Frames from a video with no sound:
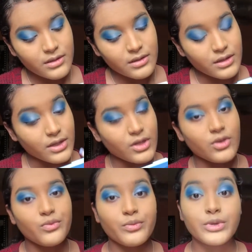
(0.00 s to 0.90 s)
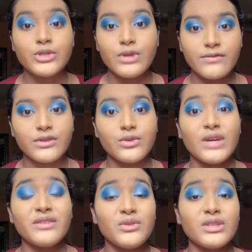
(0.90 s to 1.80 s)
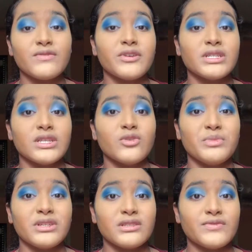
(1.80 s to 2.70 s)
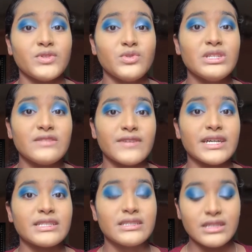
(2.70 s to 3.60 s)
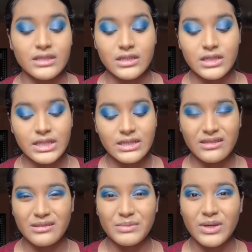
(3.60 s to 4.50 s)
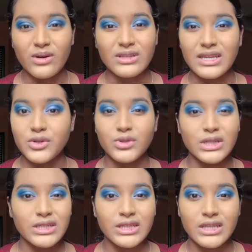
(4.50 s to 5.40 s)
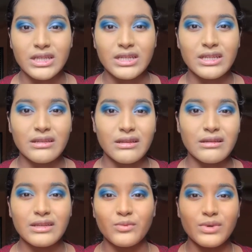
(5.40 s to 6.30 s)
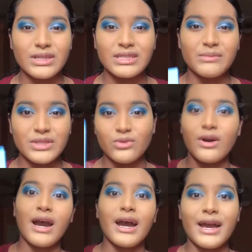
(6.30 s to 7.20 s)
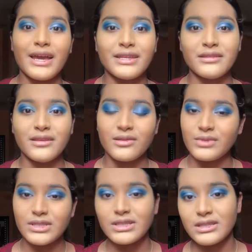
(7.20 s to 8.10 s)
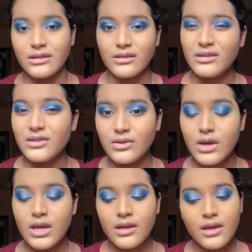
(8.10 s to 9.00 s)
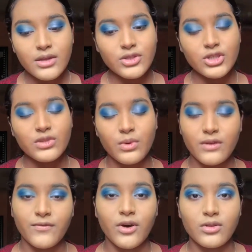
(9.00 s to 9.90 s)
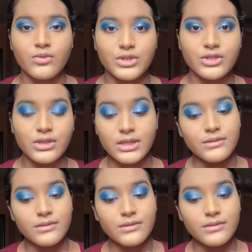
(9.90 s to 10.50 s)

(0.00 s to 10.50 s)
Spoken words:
And then what you have to do this very slow, because if you do this fast, then it's gonna be all like crooked, and then one's gonna be too high and the other one's just gonna, you know? So you just wanna follow with your lid.